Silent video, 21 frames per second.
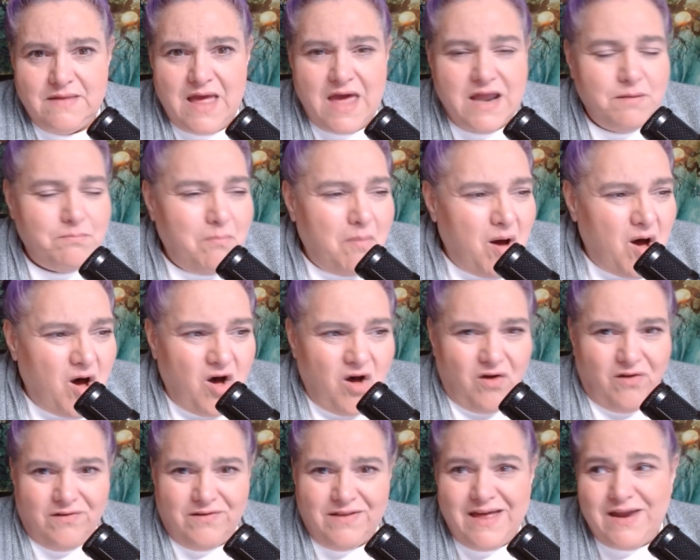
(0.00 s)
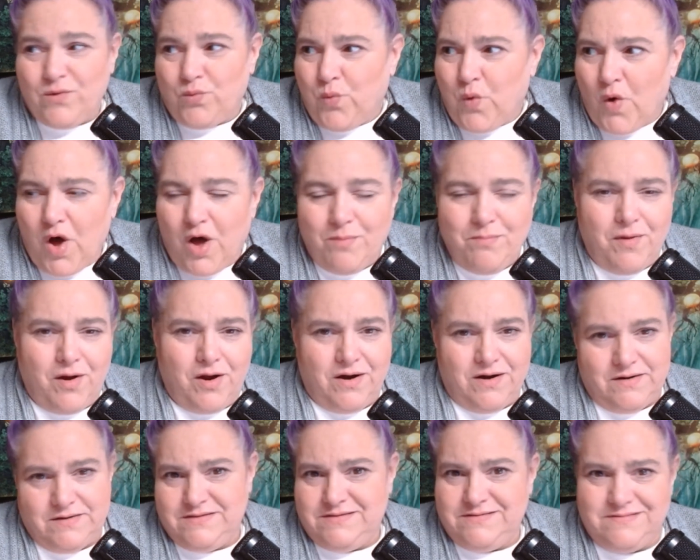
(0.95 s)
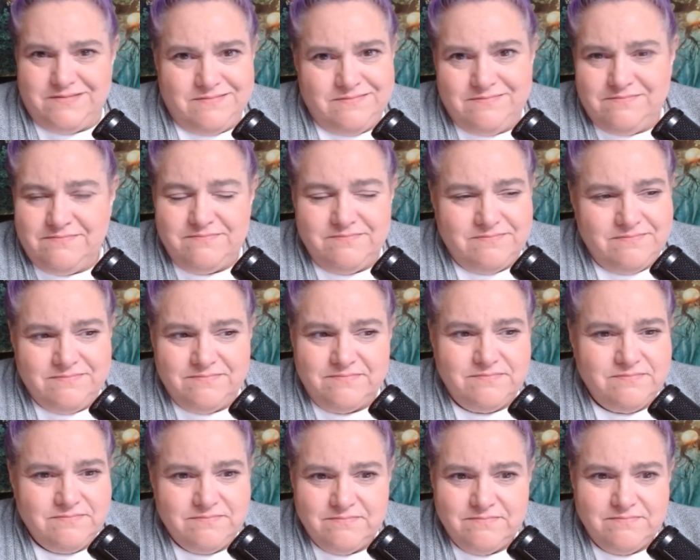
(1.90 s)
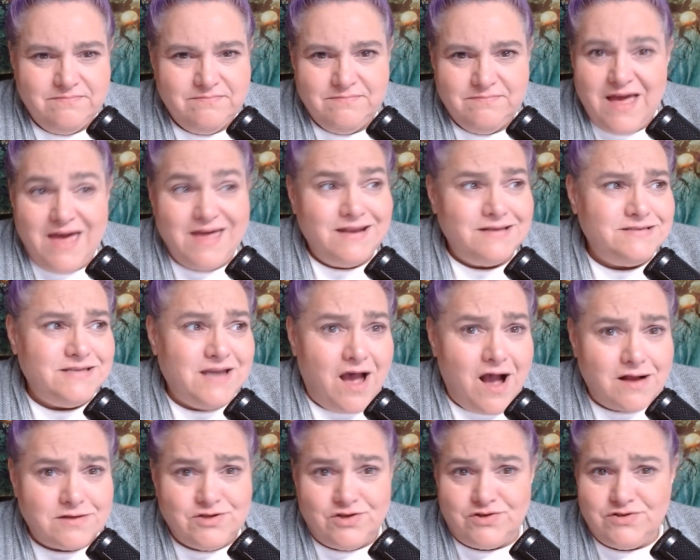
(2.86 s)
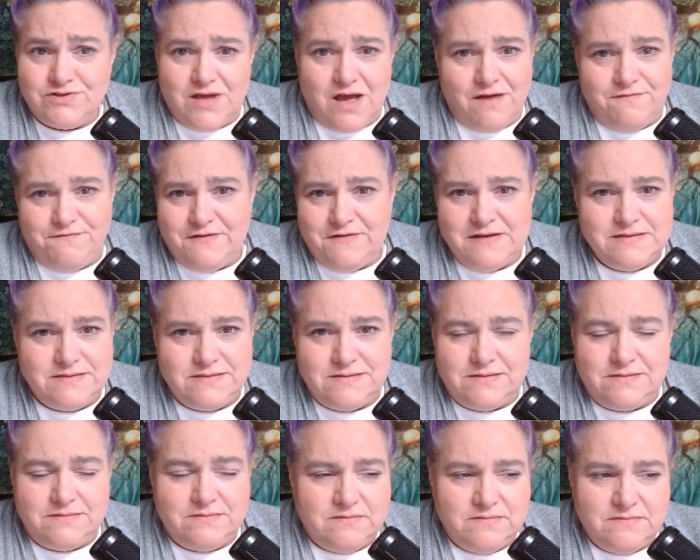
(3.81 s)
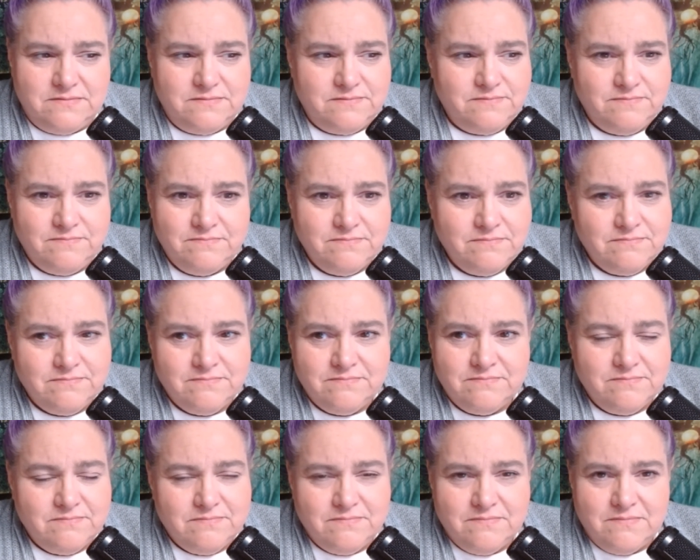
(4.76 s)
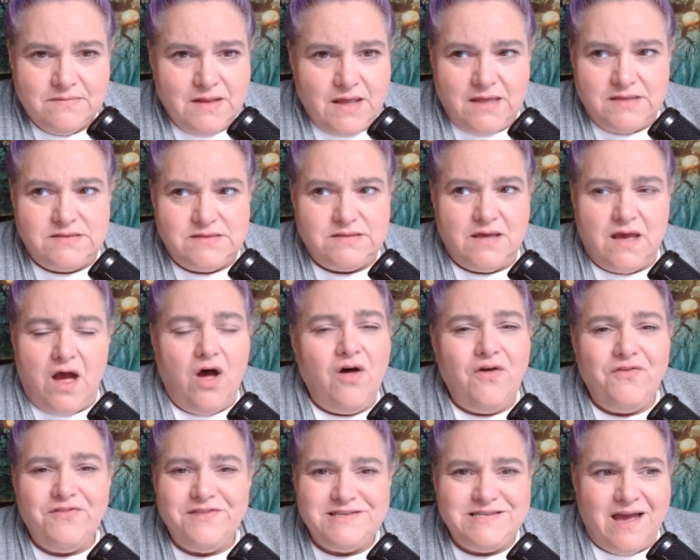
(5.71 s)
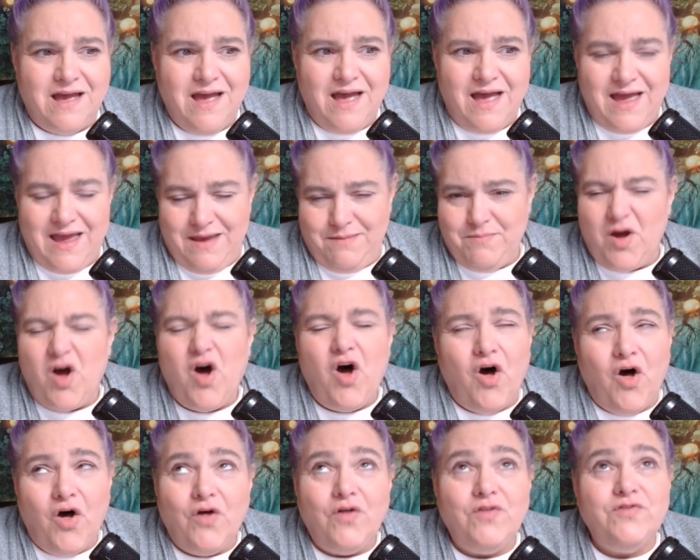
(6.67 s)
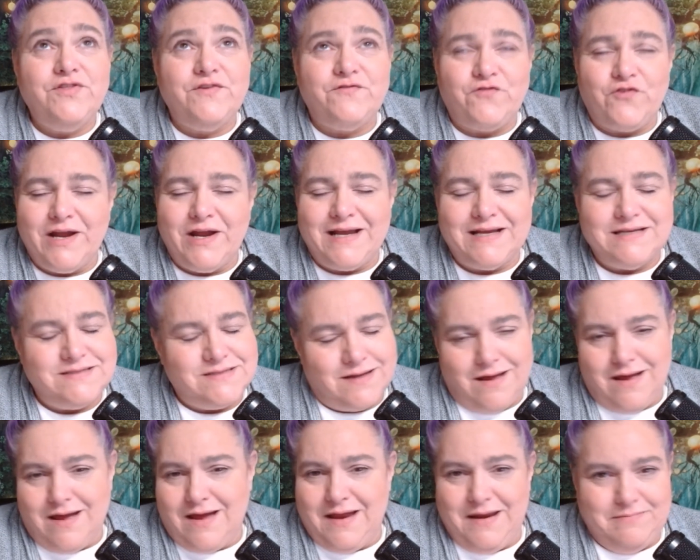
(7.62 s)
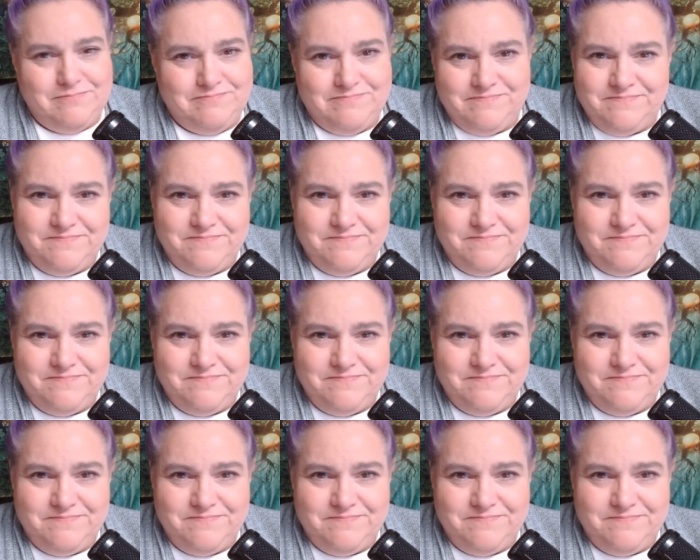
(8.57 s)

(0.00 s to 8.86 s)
At a mall, at a Walmart, at a doctor's office. It's all the time. All the freaking time.